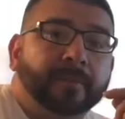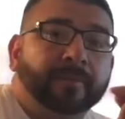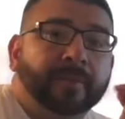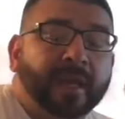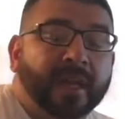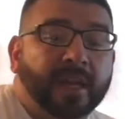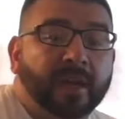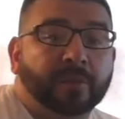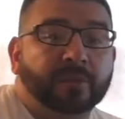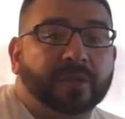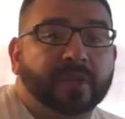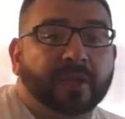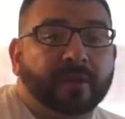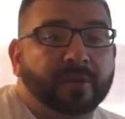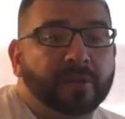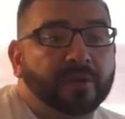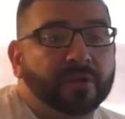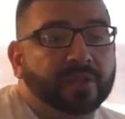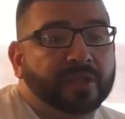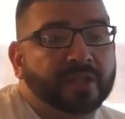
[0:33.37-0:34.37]
and I was going to
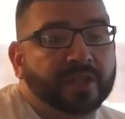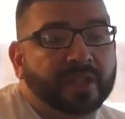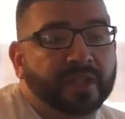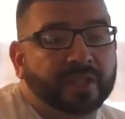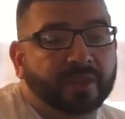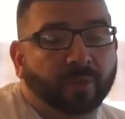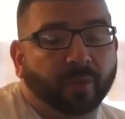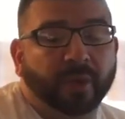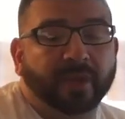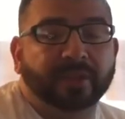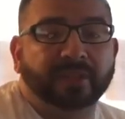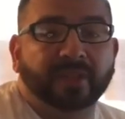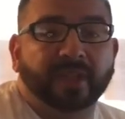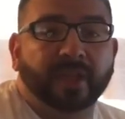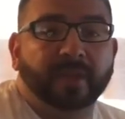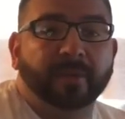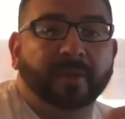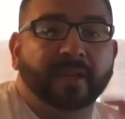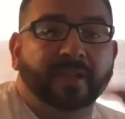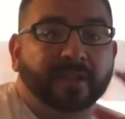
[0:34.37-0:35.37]
use this as a range
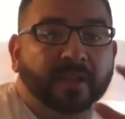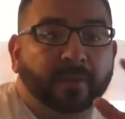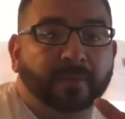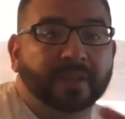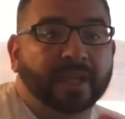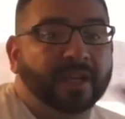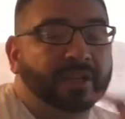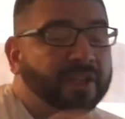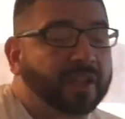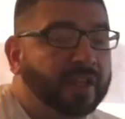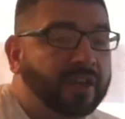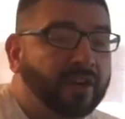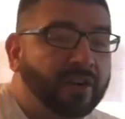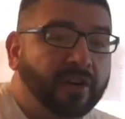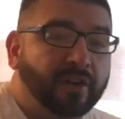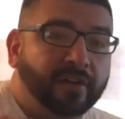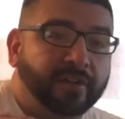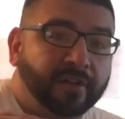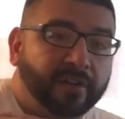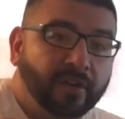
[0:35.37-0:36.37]
day because I was actually
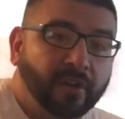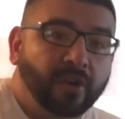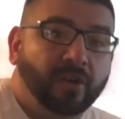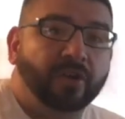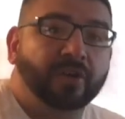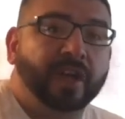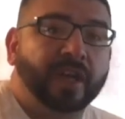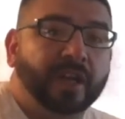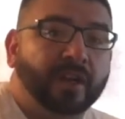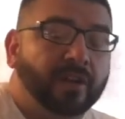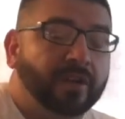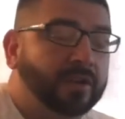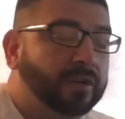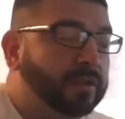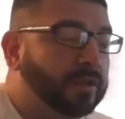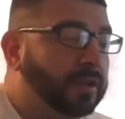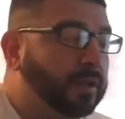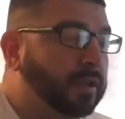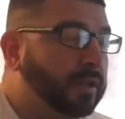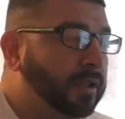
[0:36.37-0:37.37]
off all day
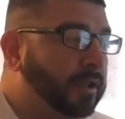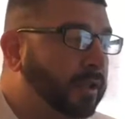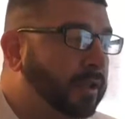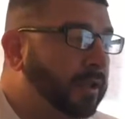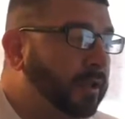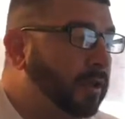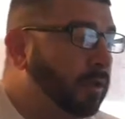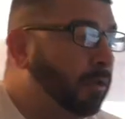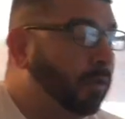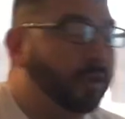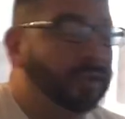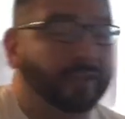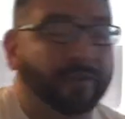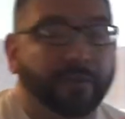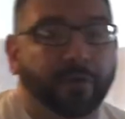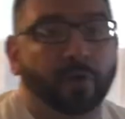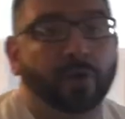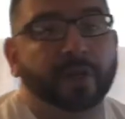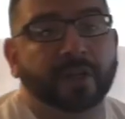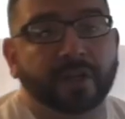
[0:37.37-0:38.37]
long. Well, it's
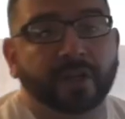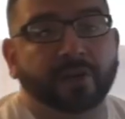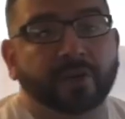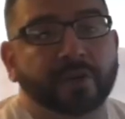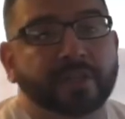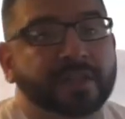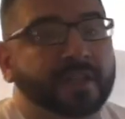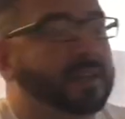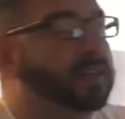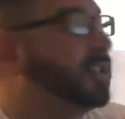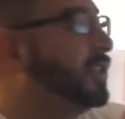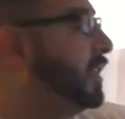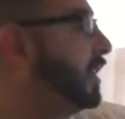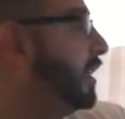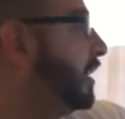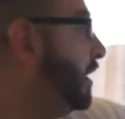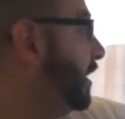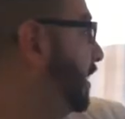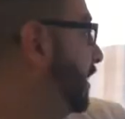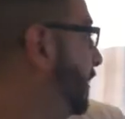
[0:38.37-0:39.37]
40 degrees
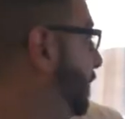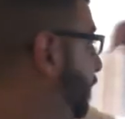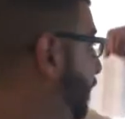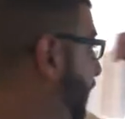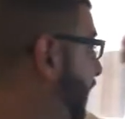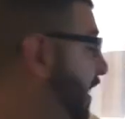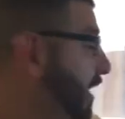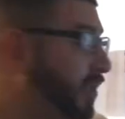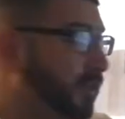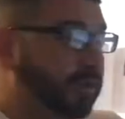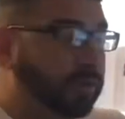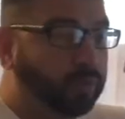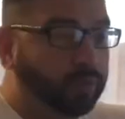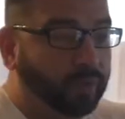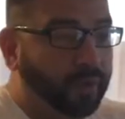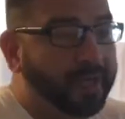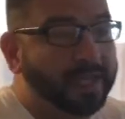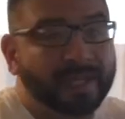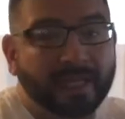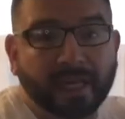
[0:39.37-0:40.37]
outside. It's
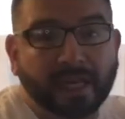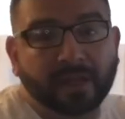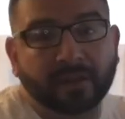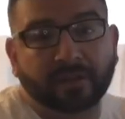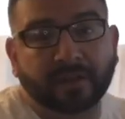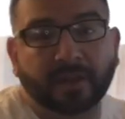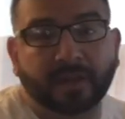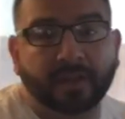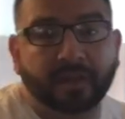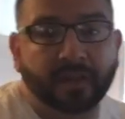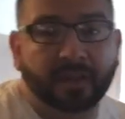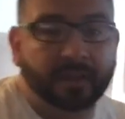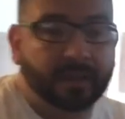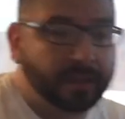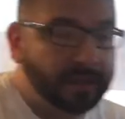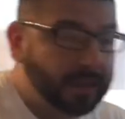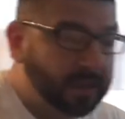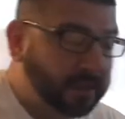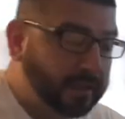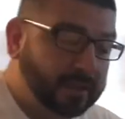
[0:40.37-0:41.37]
raining out there.
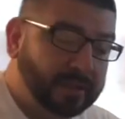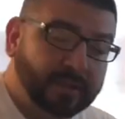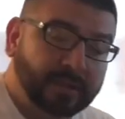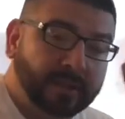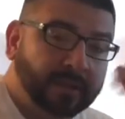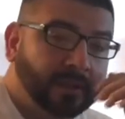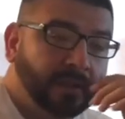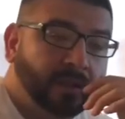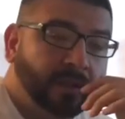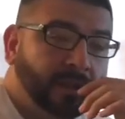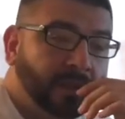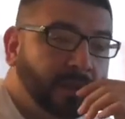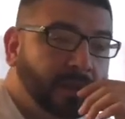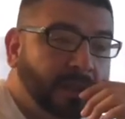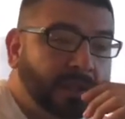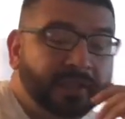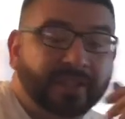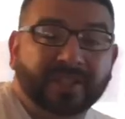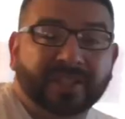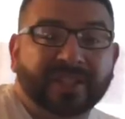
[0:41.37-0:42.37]
It's
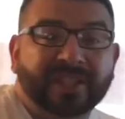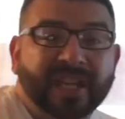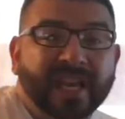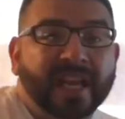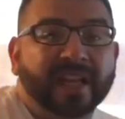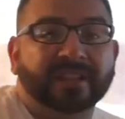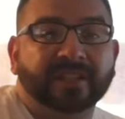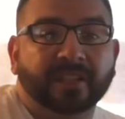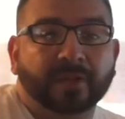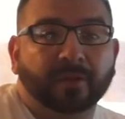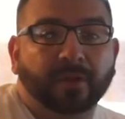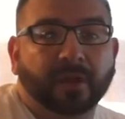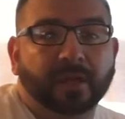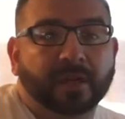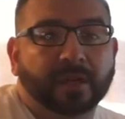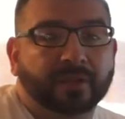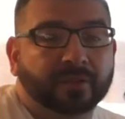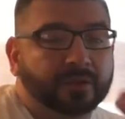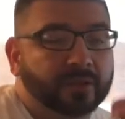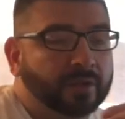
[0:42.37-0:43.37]
just nasty right
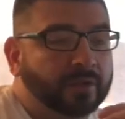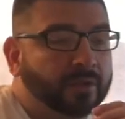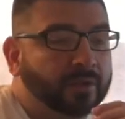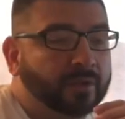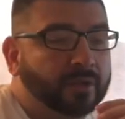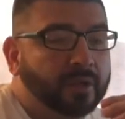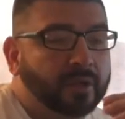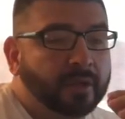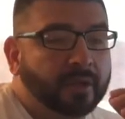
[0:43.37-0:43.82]
now. So